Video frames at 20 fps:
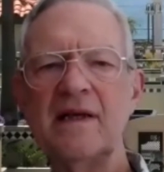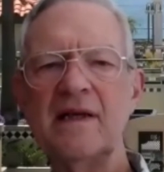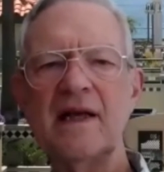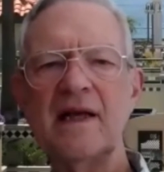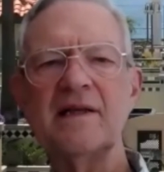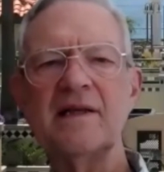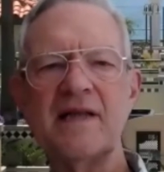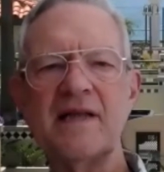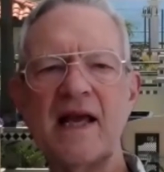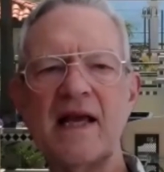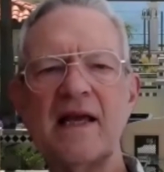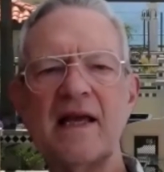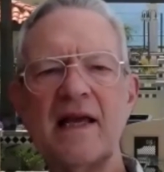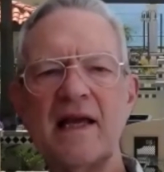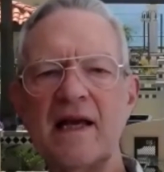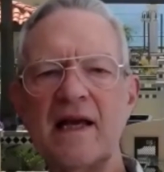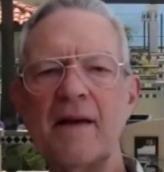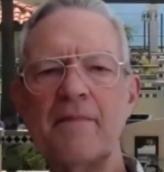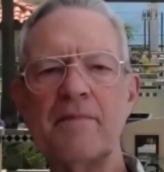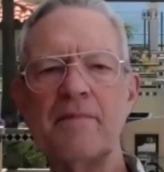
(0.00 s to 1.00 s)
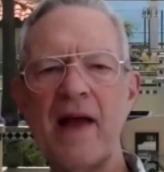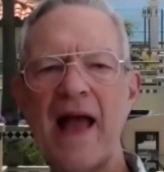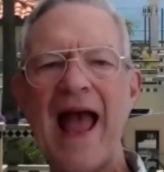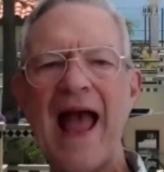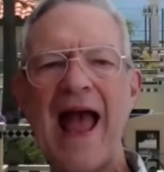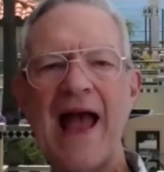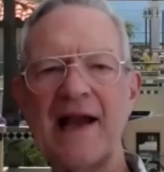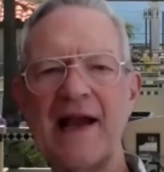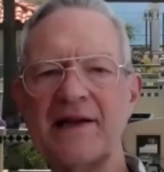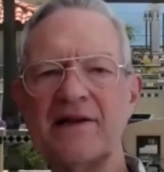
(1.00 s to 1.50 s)
in taking up
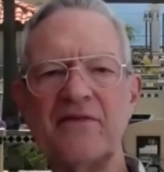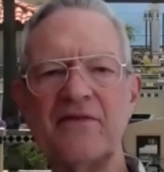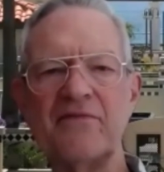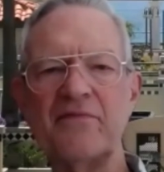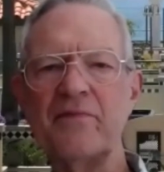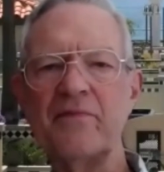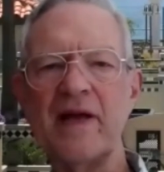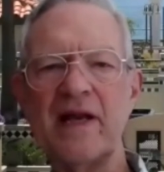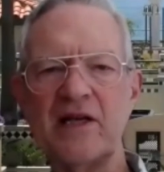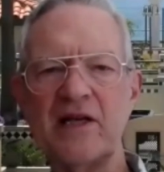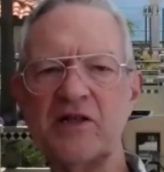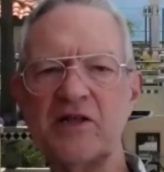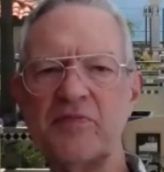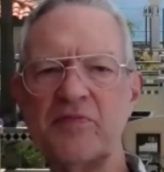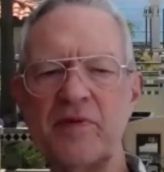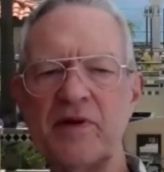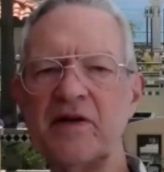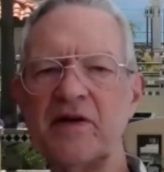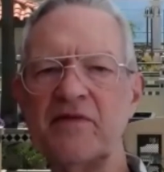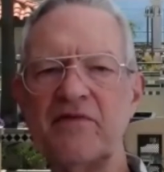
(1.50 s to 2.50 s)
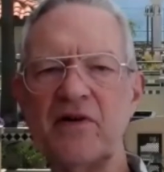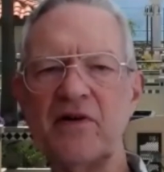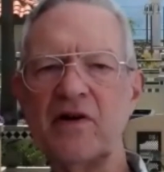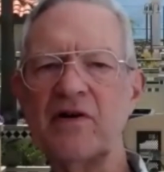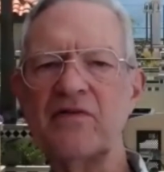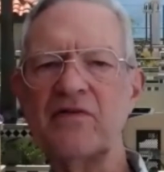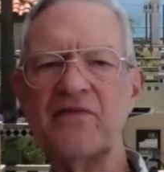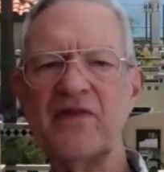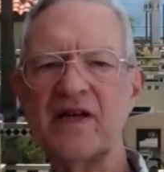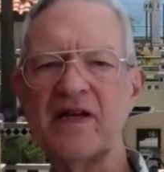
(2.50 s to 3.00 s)
active management of our
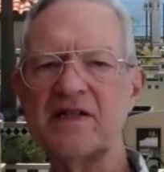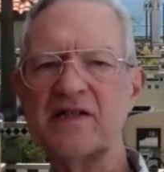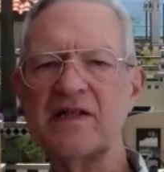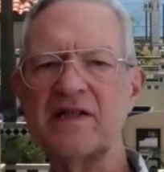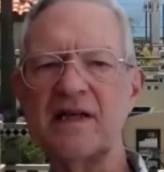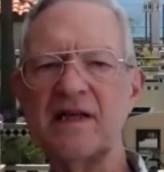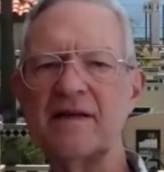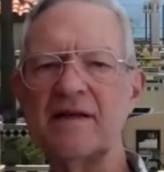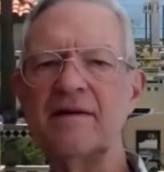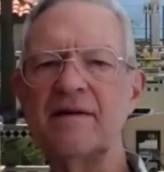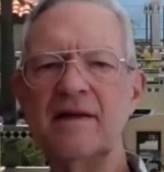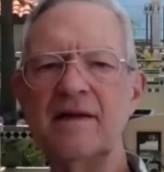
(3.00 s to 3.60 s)
investing.